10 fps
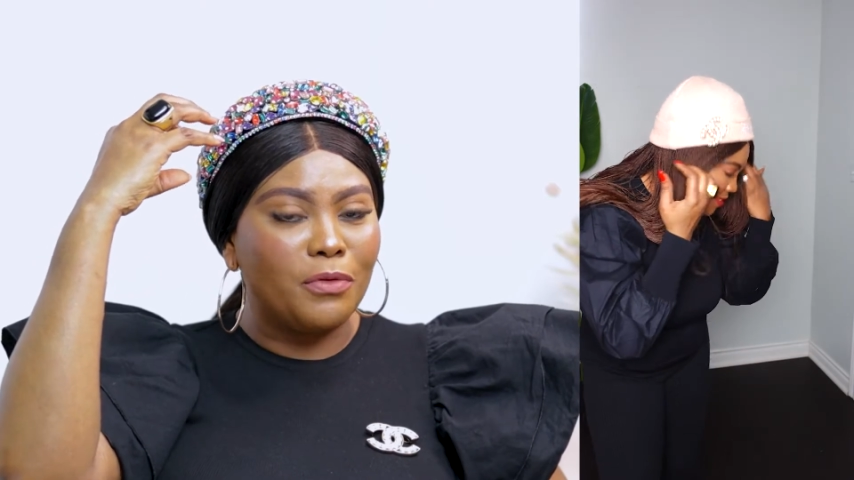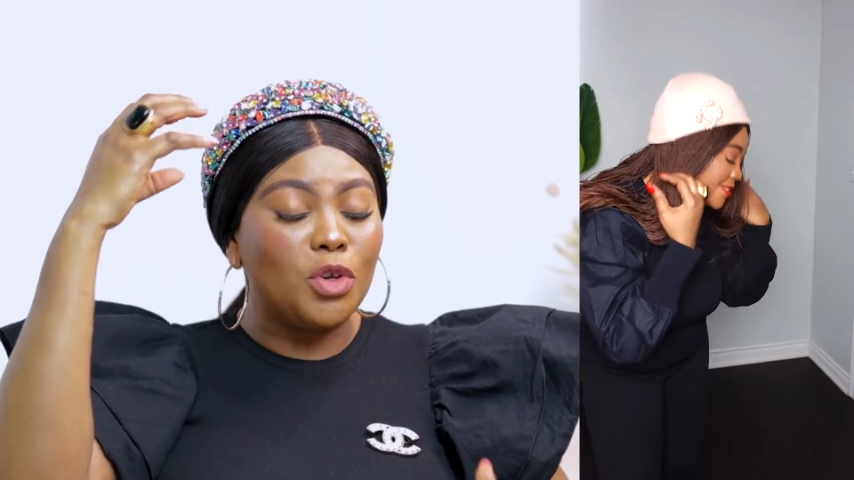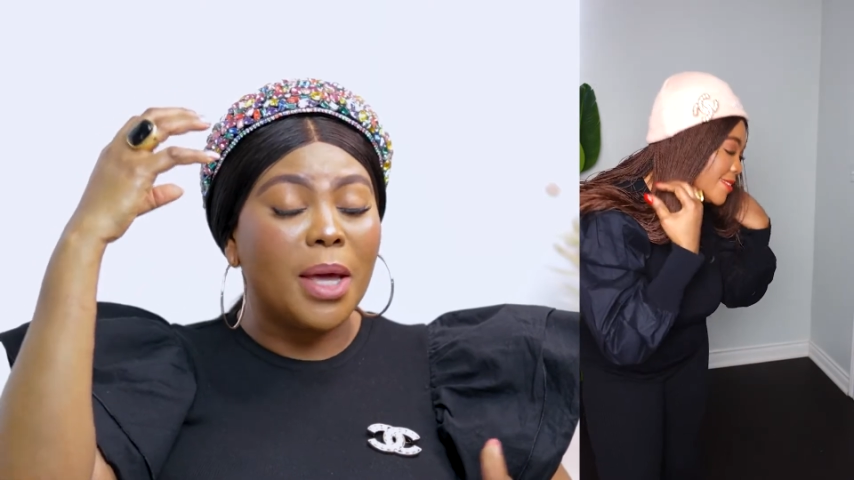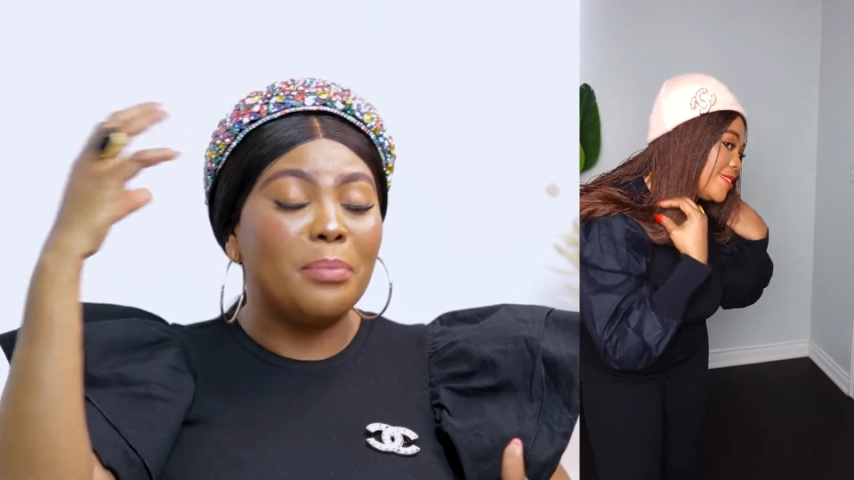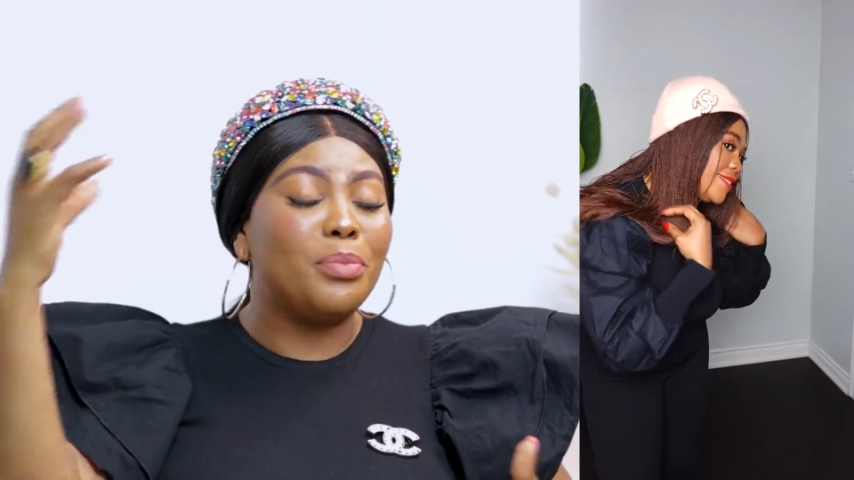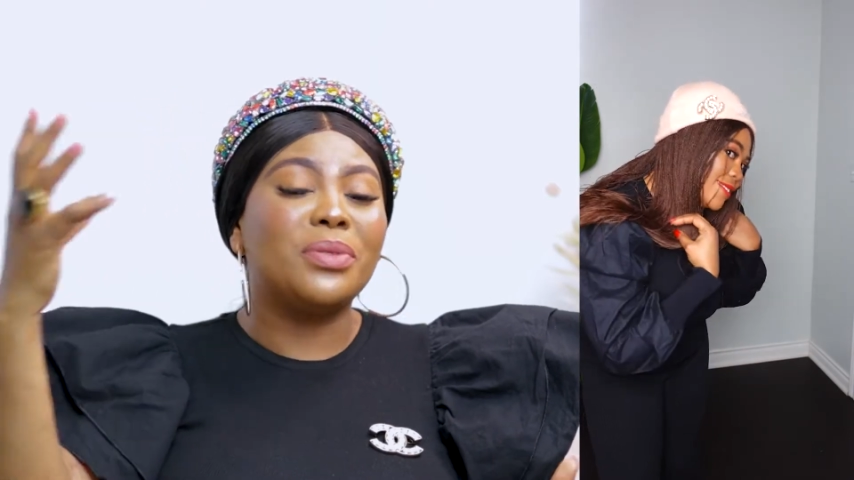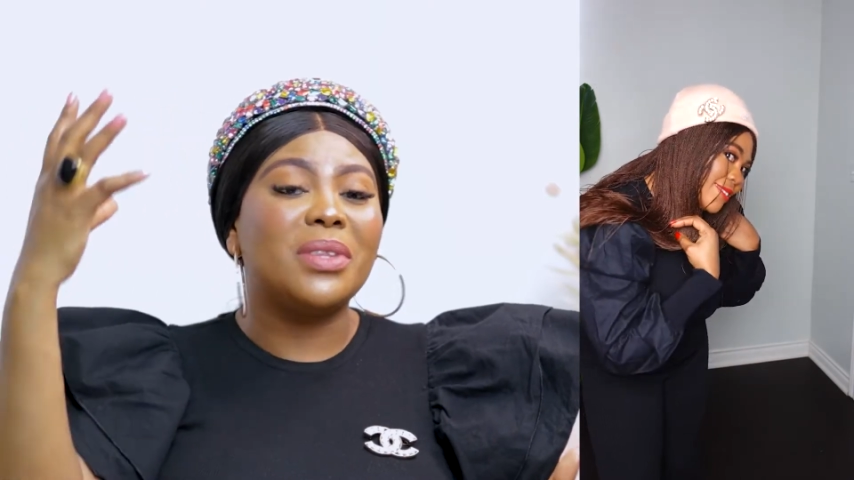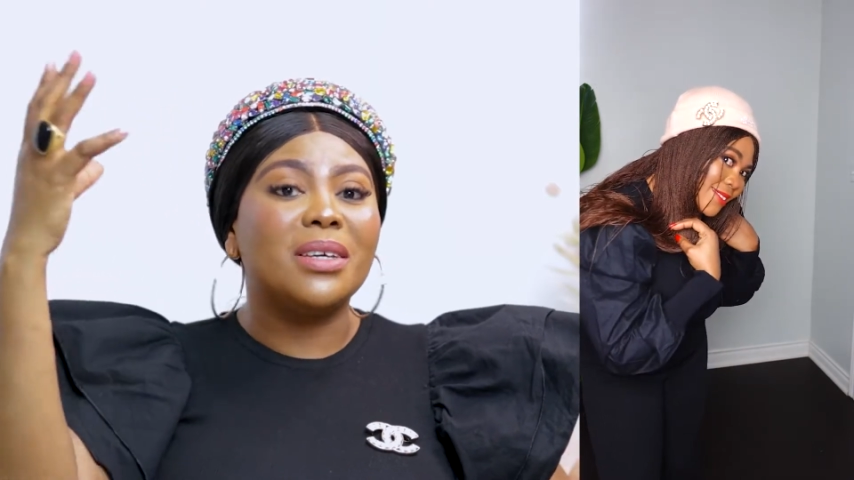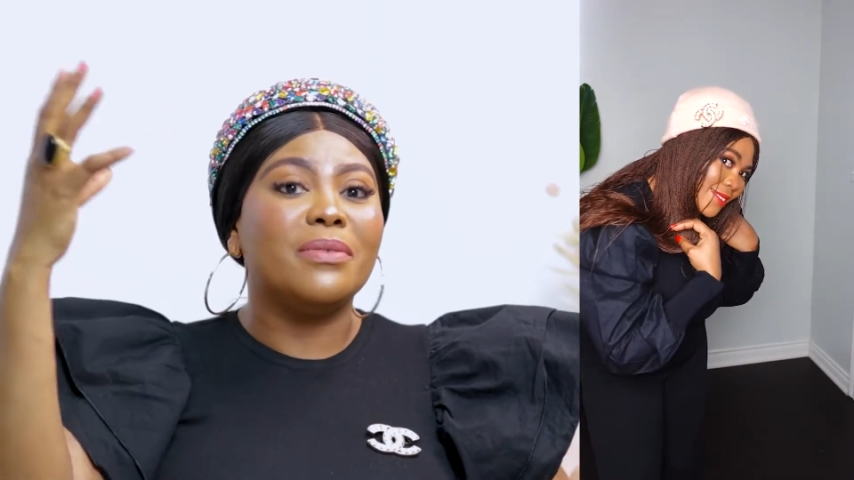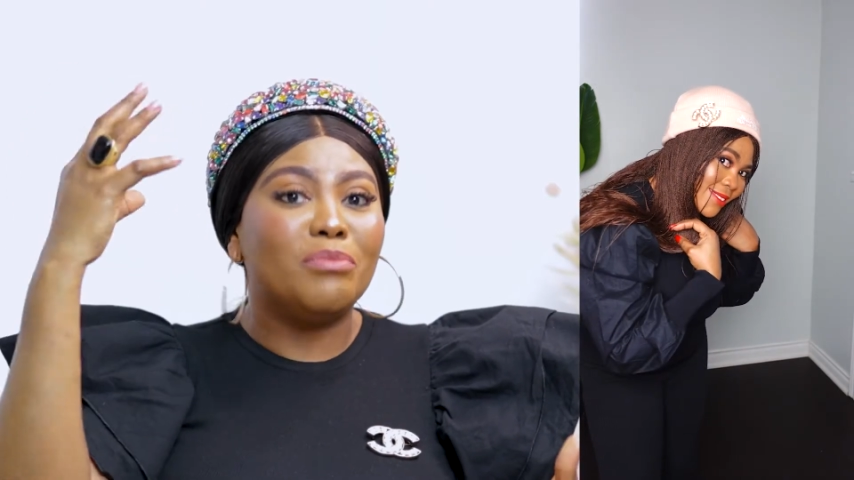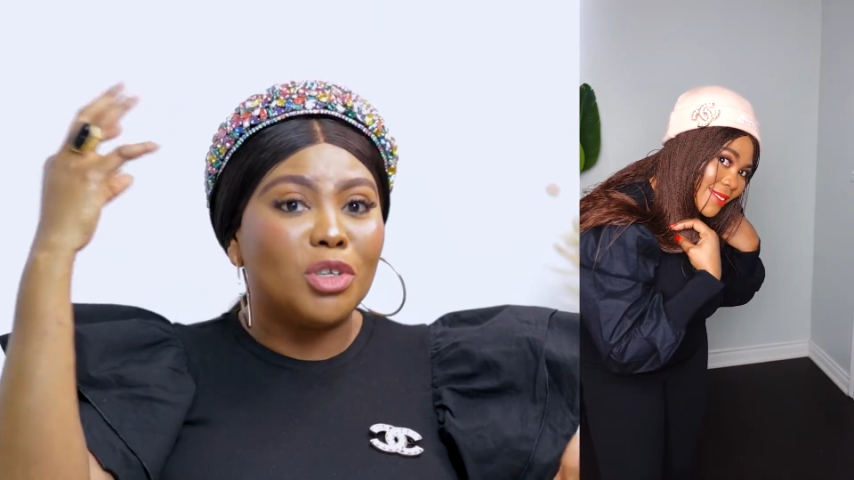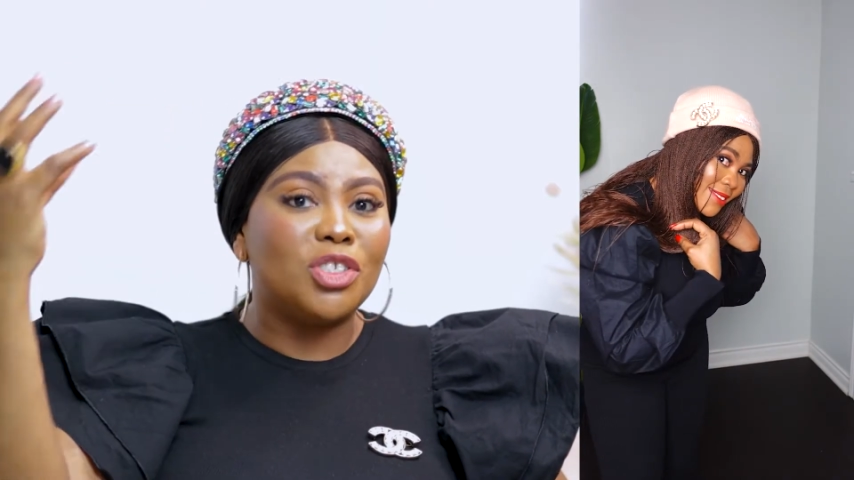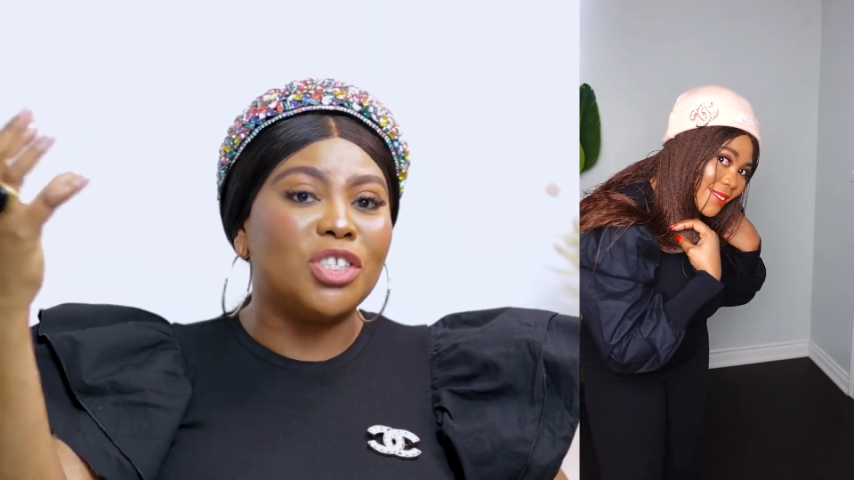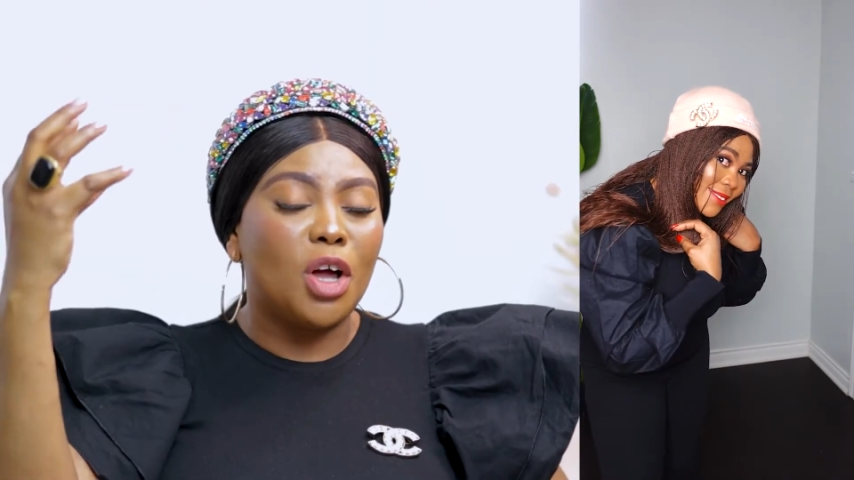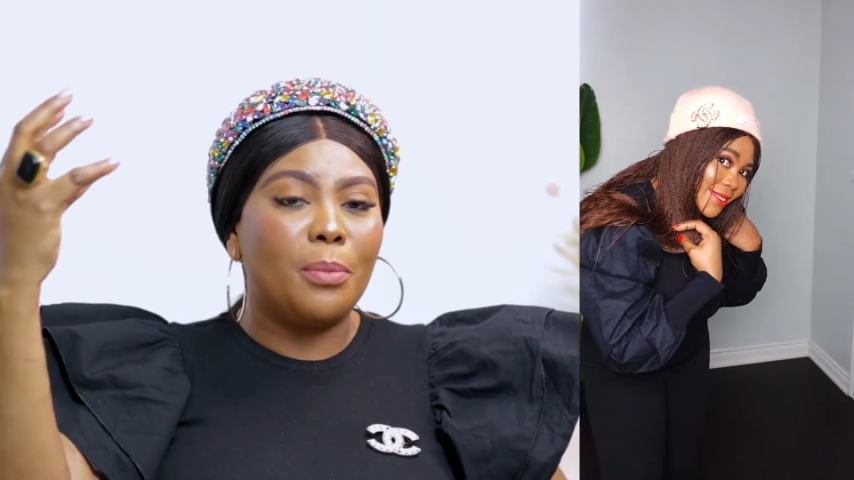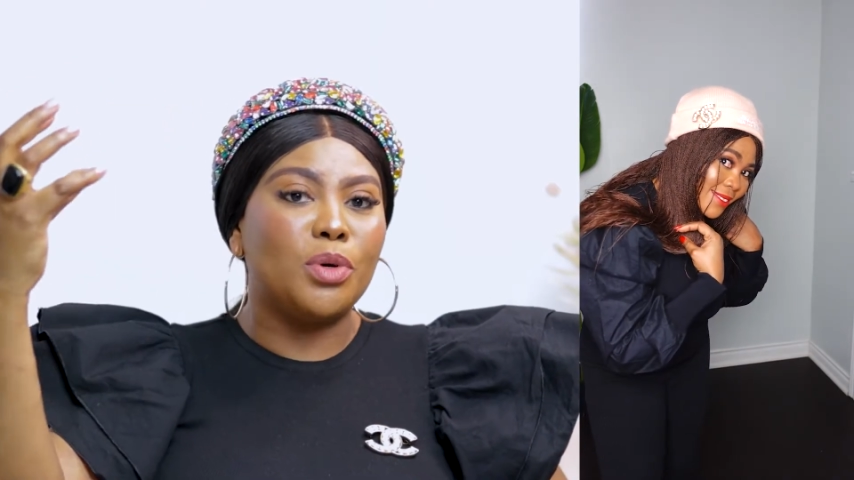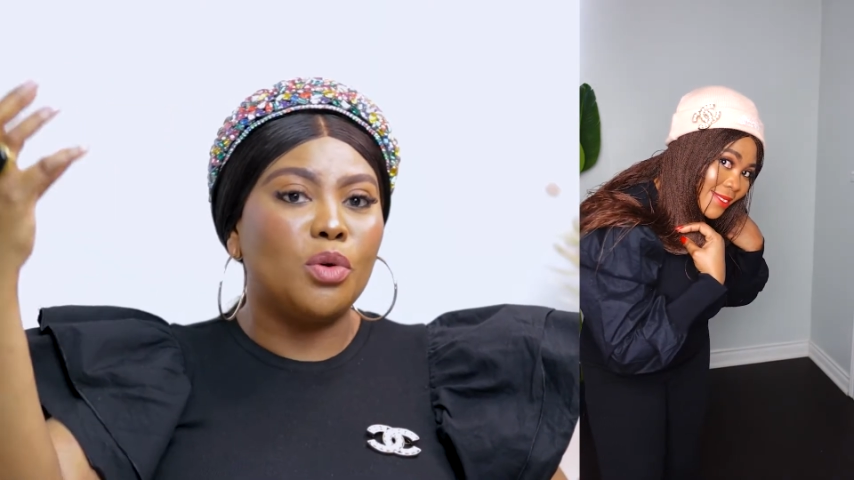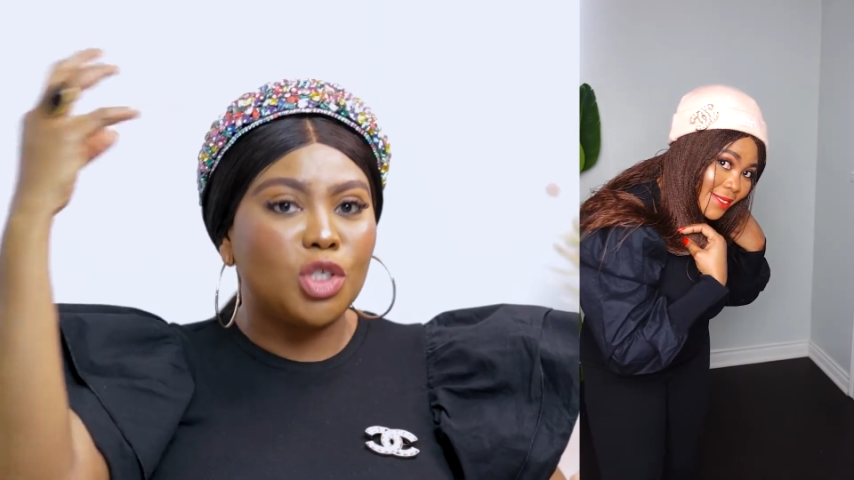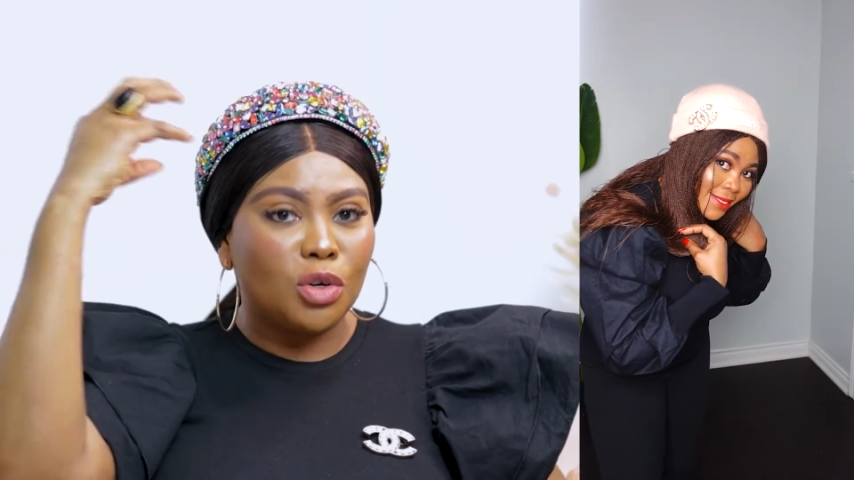you can put the Chanel brooch